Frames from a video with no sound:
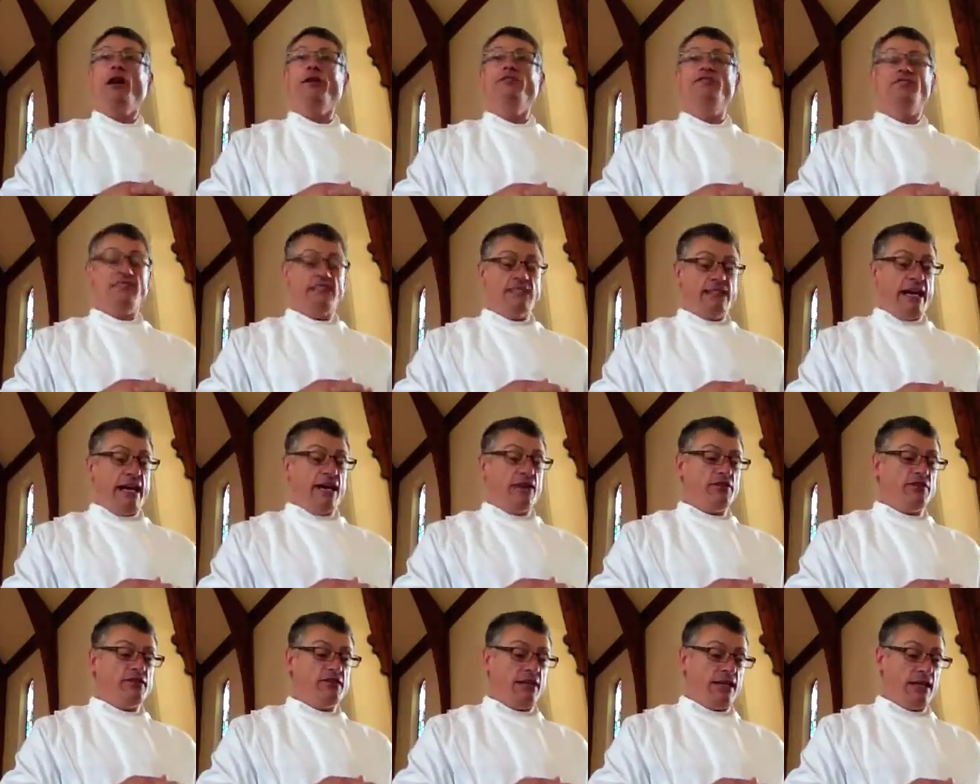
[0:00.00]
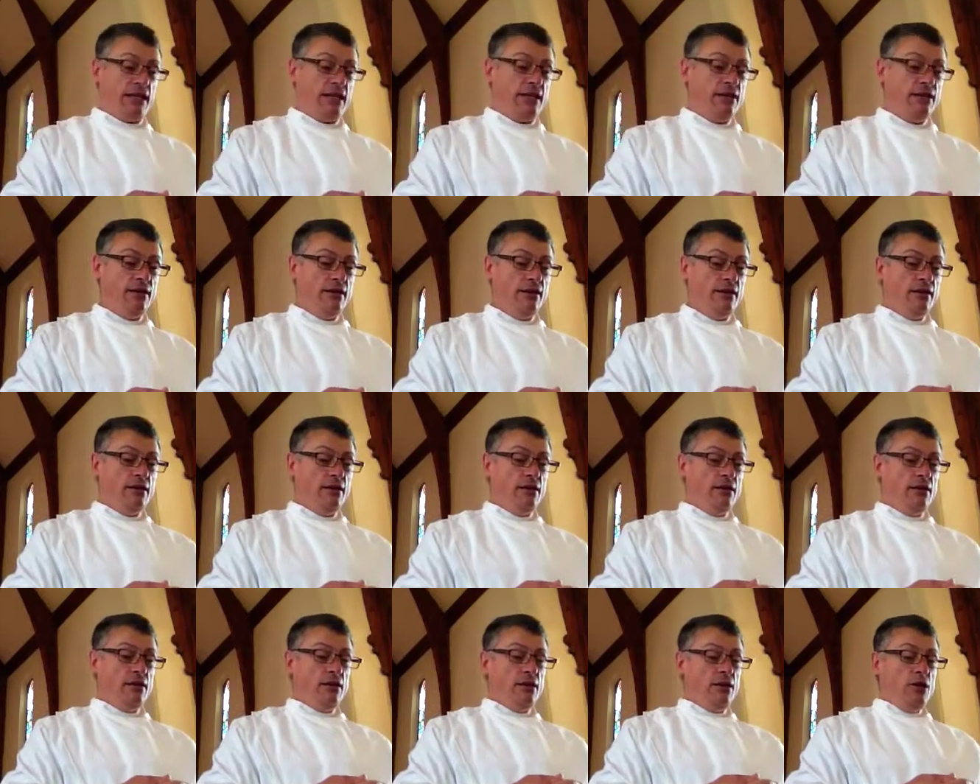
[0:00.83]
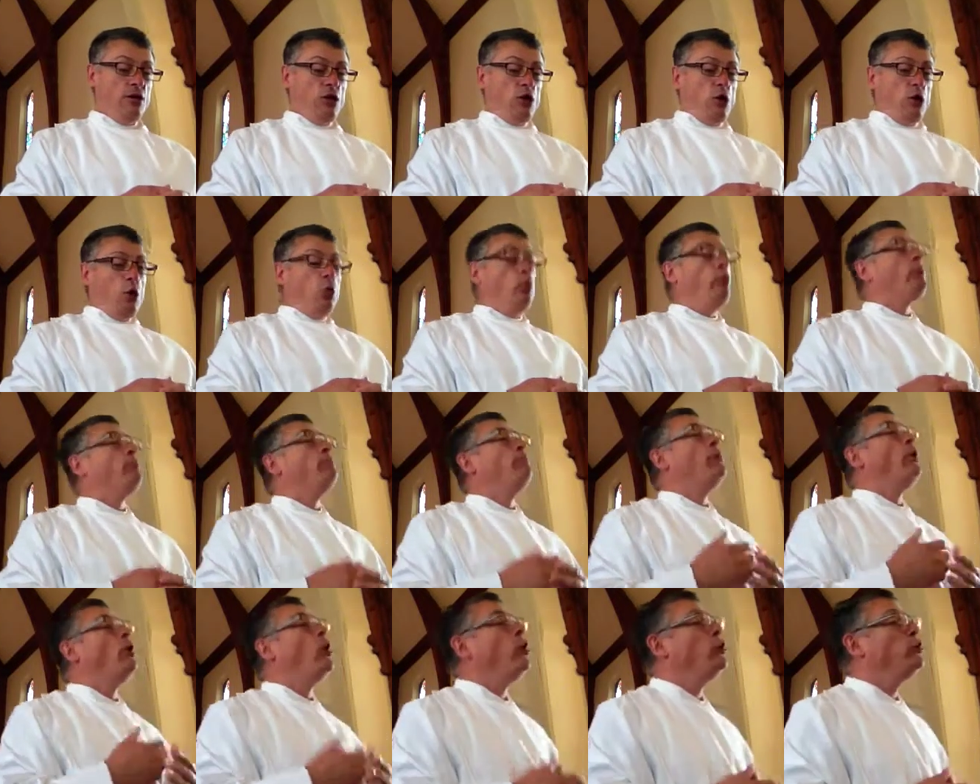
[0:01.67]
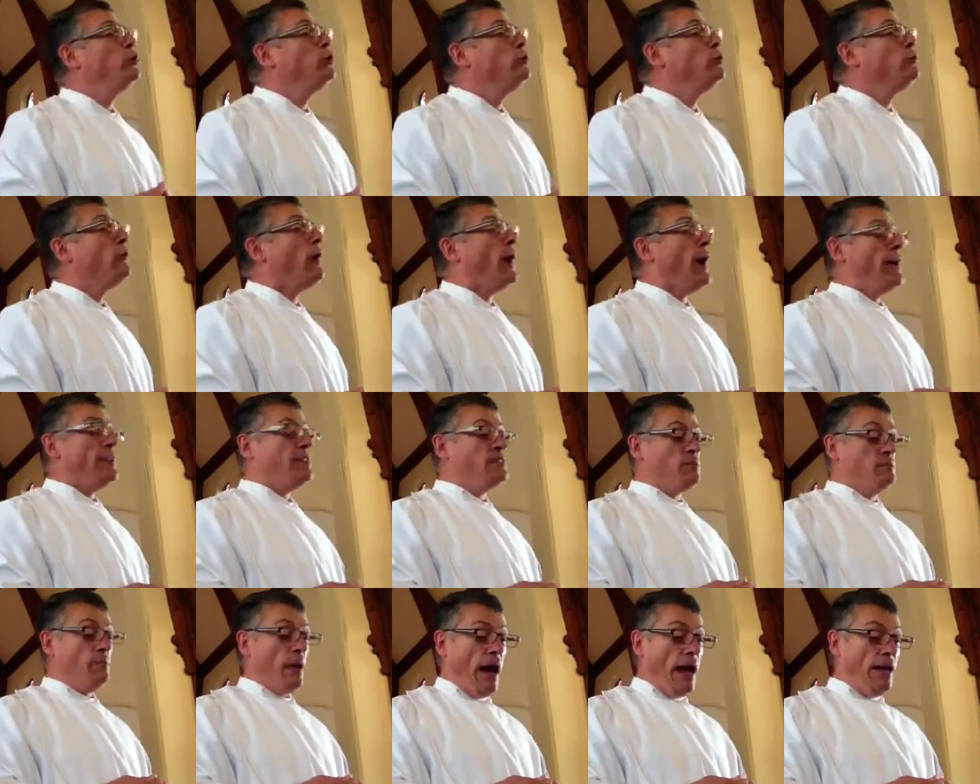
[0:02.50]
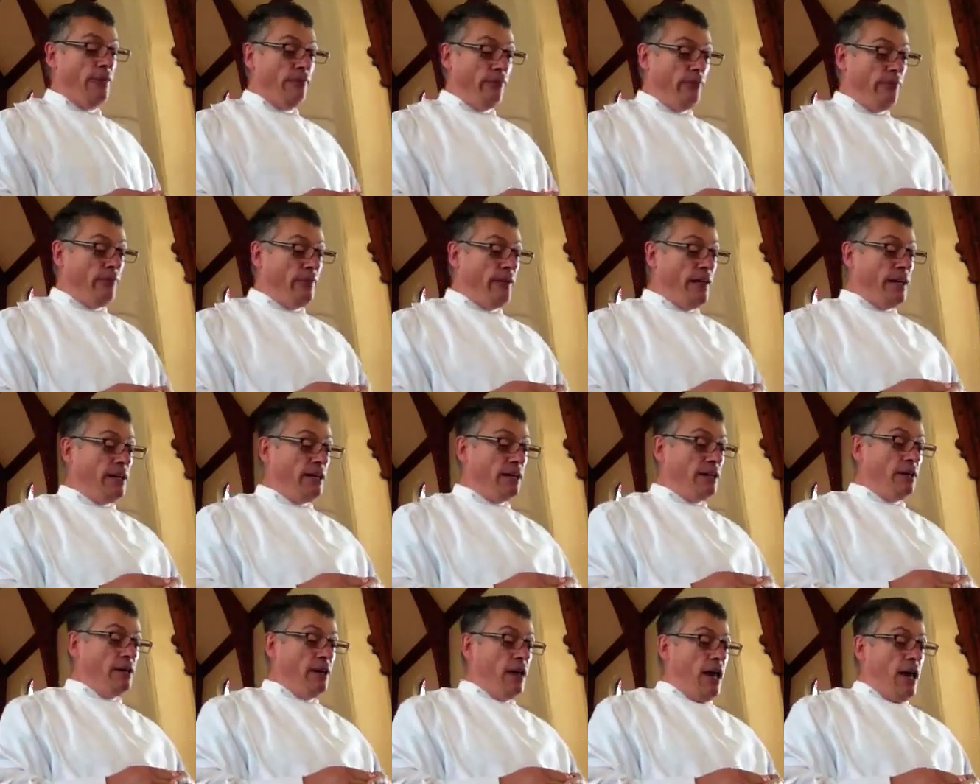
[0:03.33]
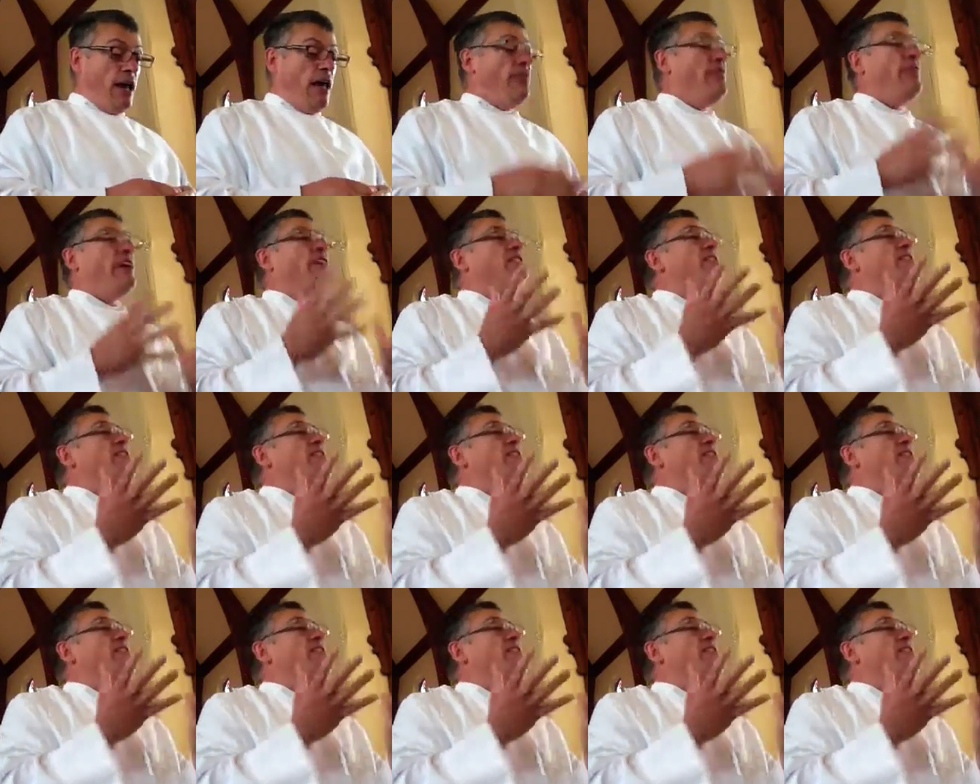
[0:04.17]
of scarcity. We're polarized by fear that